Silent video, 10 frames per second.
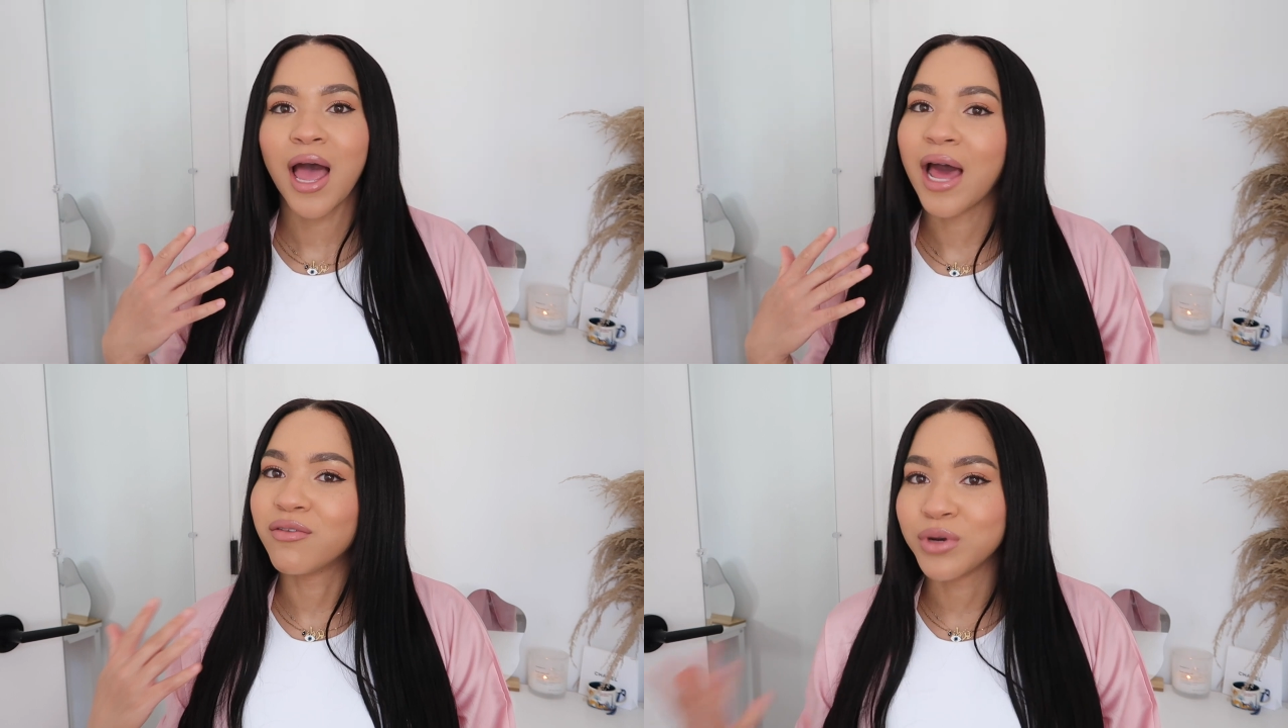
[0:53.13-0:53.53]

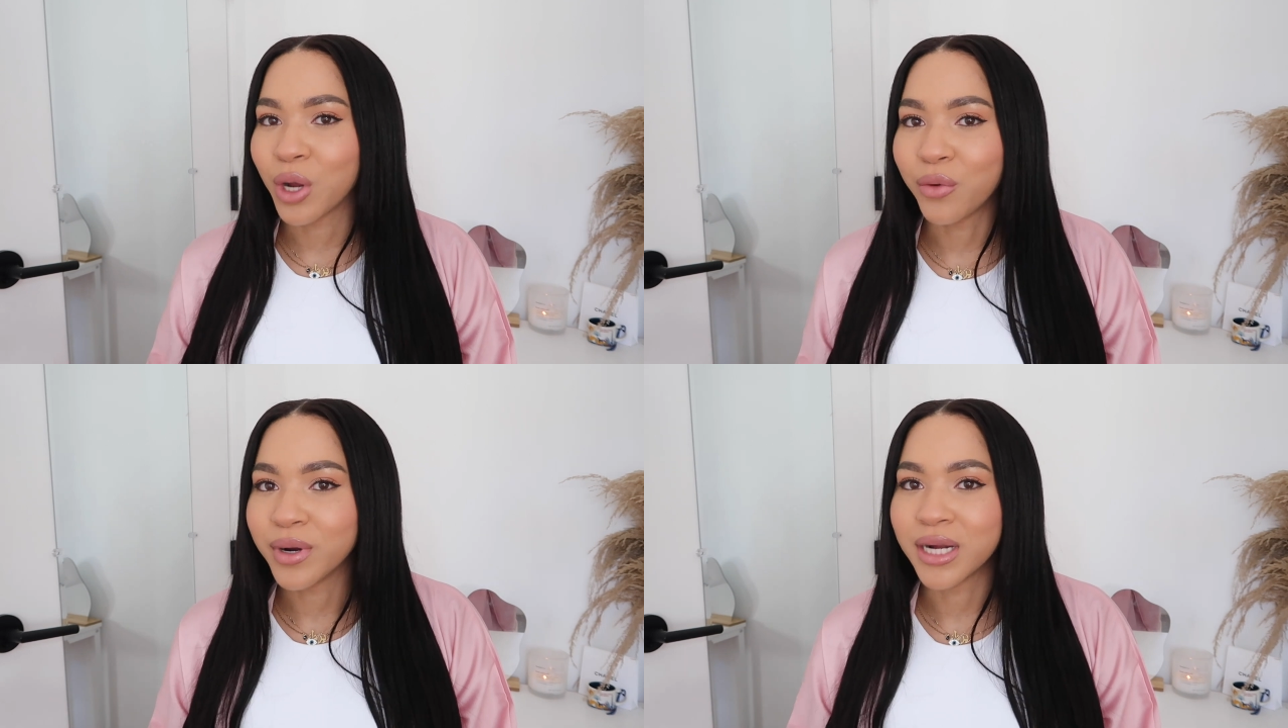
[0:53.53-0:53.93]
out of
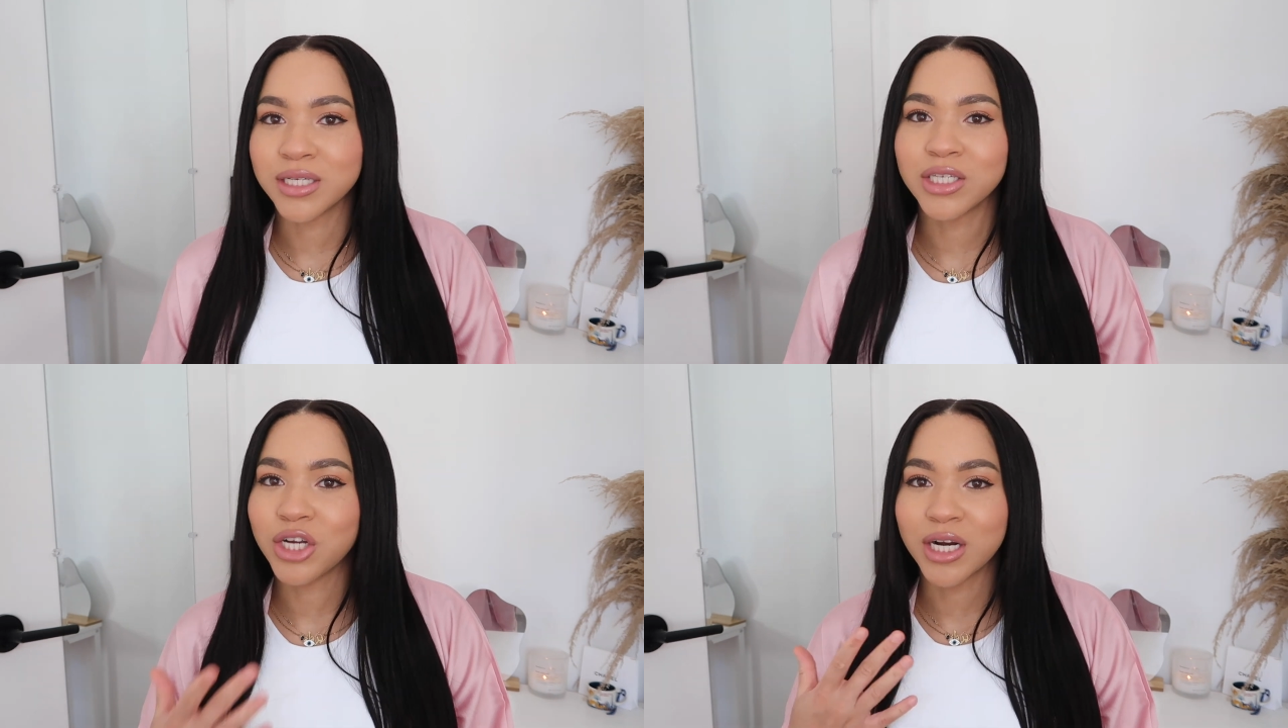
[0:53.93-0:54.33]
nowhere I
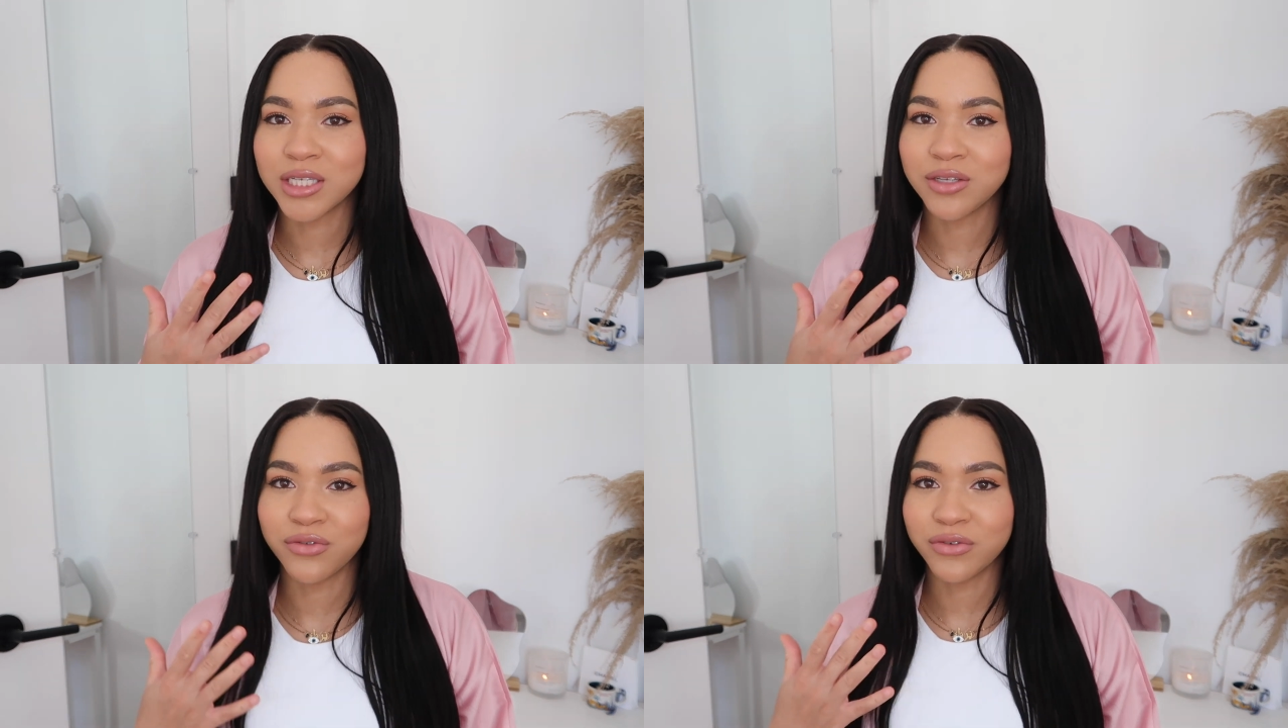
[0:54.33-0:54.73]
just
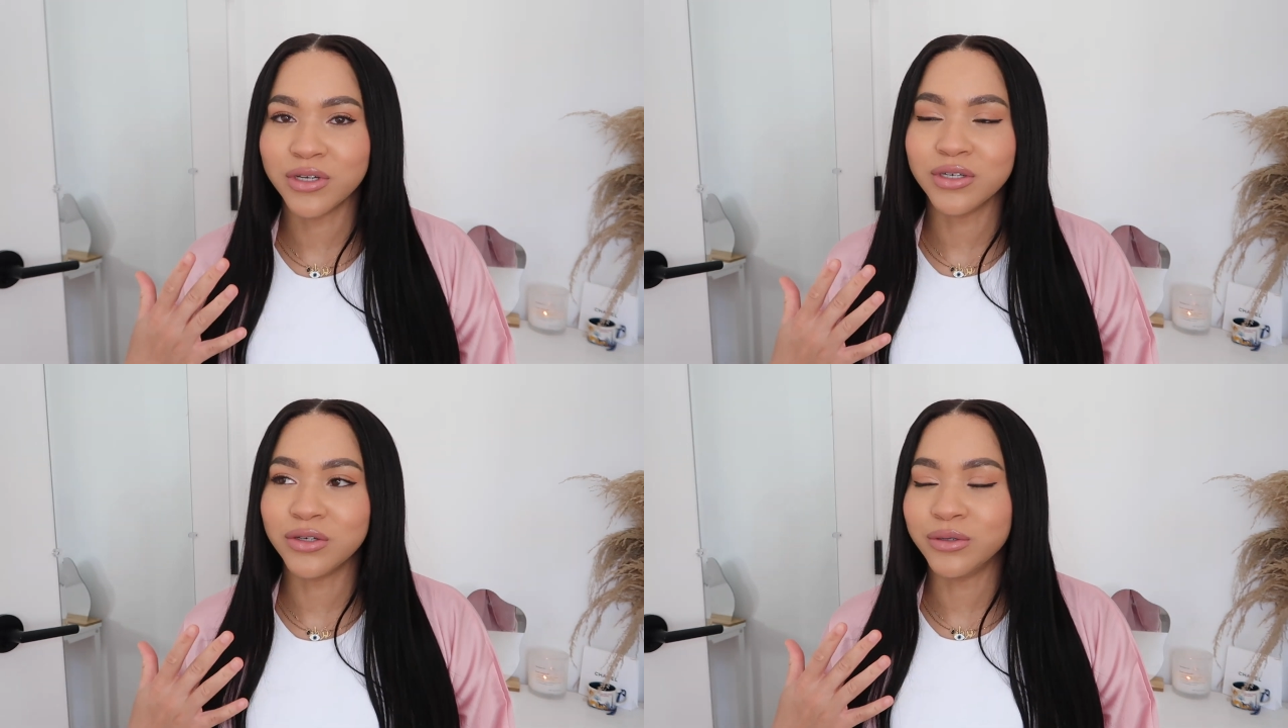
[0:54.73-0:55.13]
started to
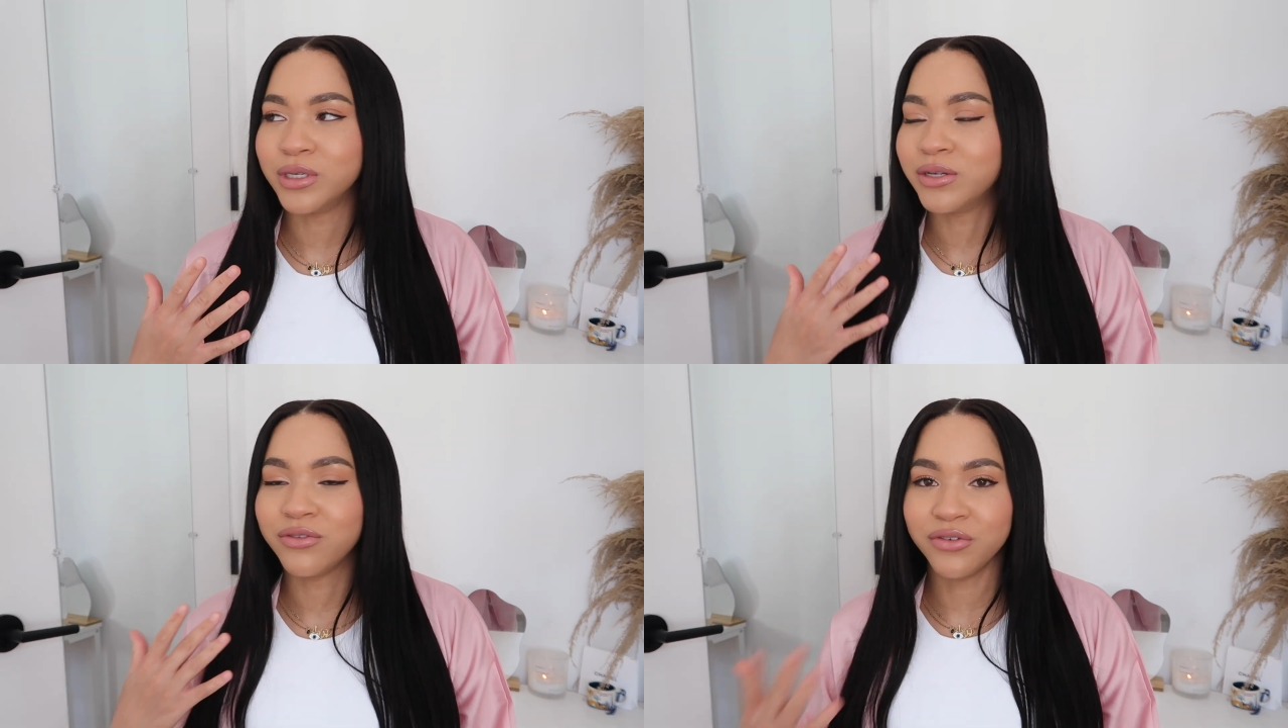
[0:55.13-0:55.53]

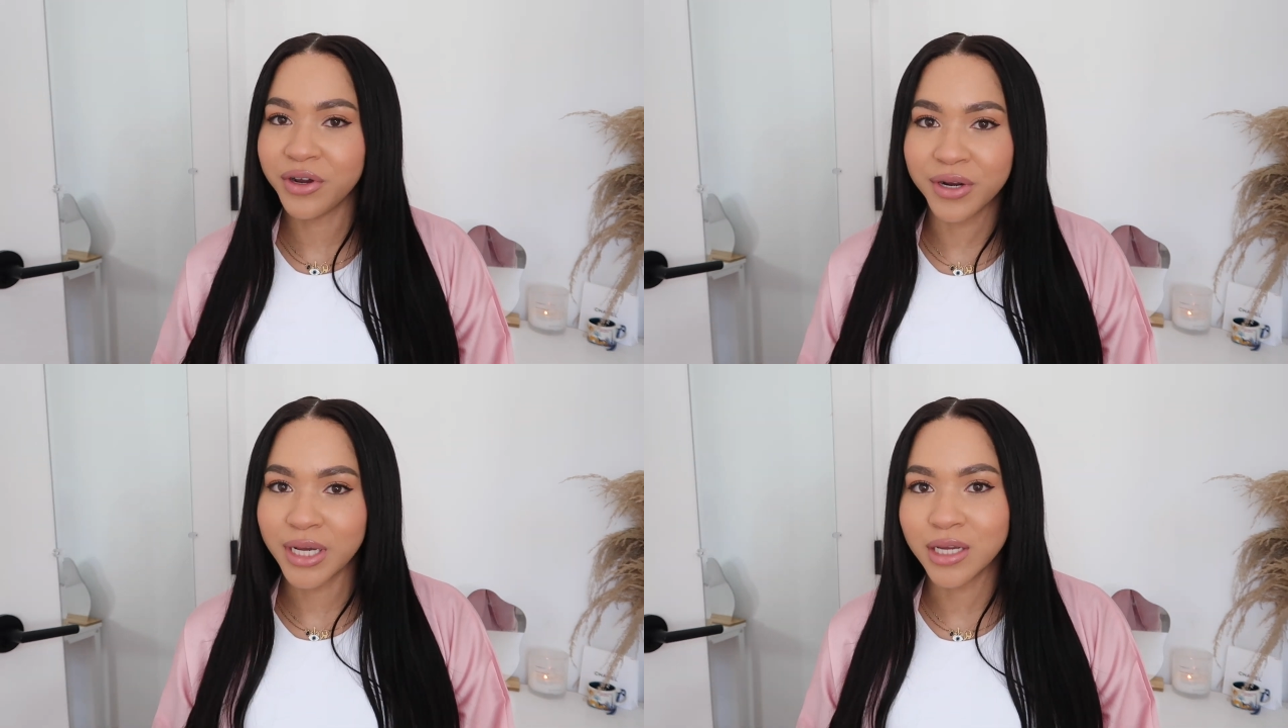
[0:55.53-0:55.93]
feel
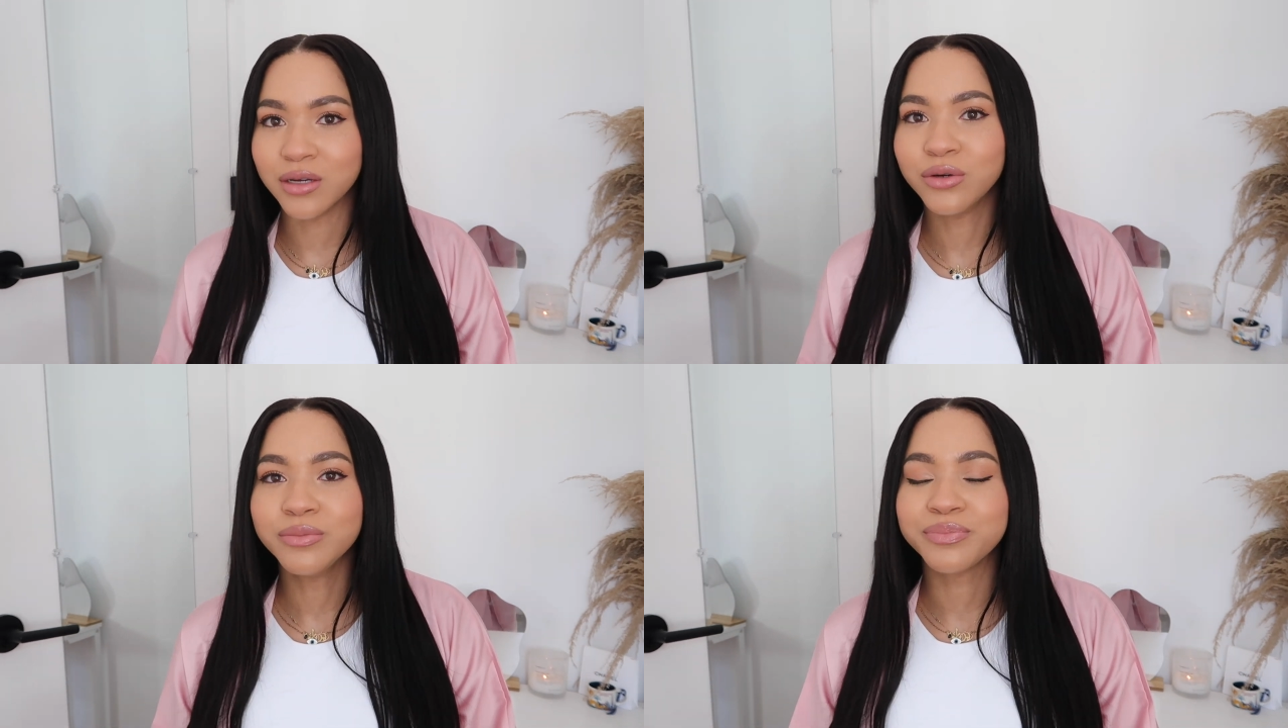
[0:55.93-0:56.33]
very
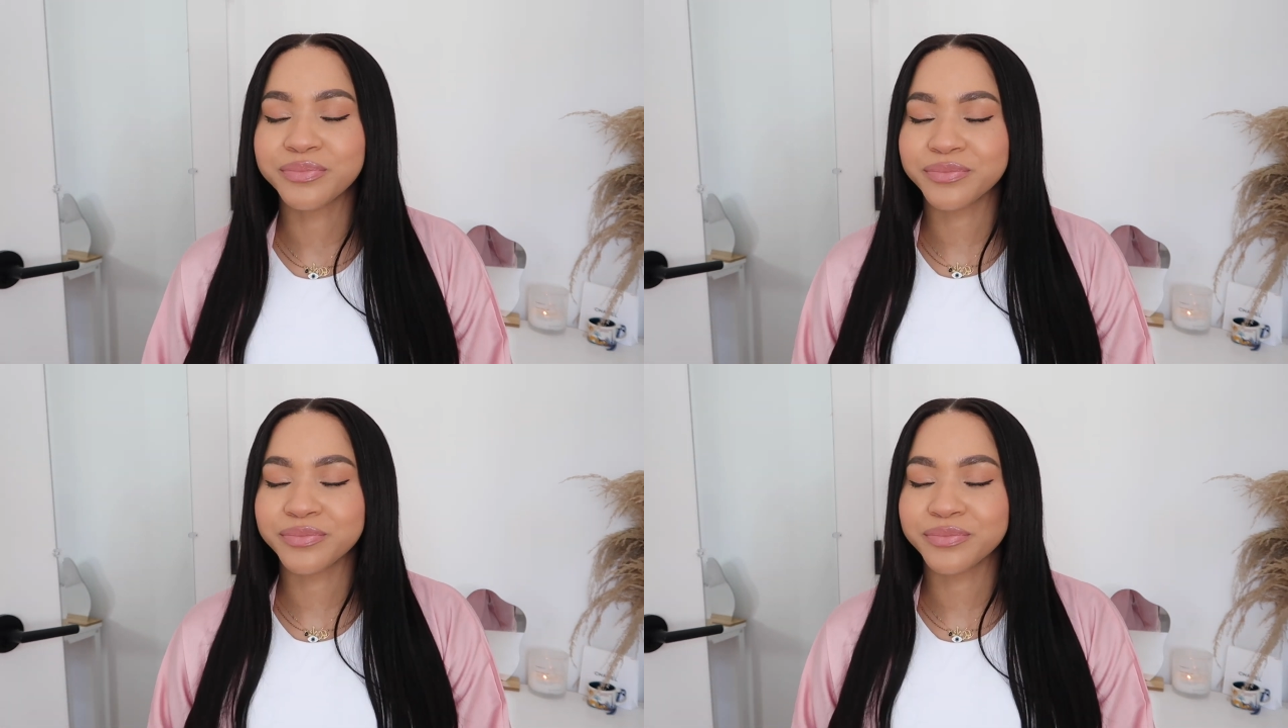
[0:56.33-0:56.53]
ill.